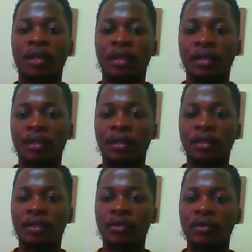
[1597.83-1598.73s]
and then
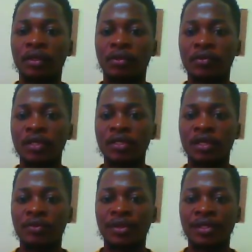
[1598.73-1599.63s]
you increase your
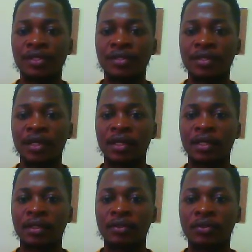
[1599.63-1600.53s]
rating style
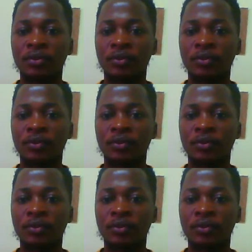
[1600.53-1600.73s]
to